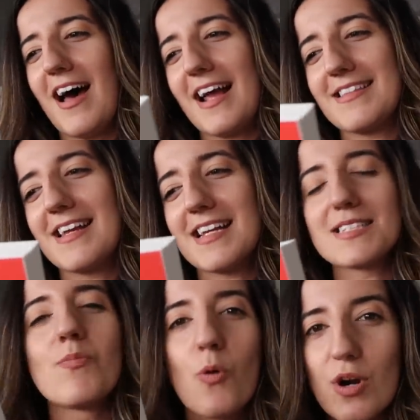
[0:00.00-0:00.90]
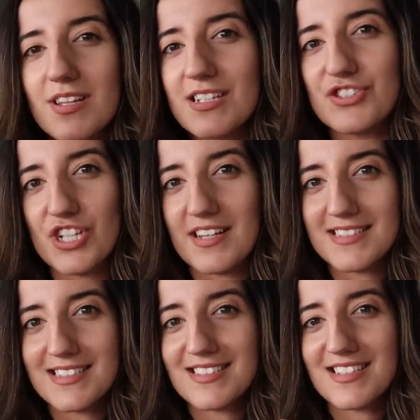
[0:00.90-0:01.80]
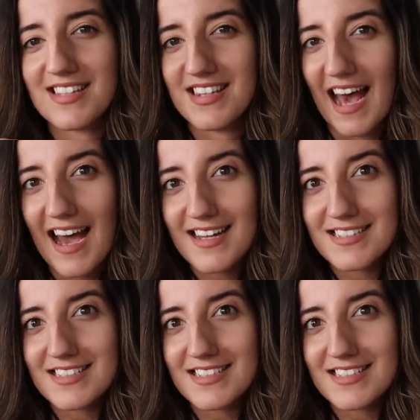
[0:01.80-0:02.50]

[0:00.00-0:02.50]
i think it's more than just that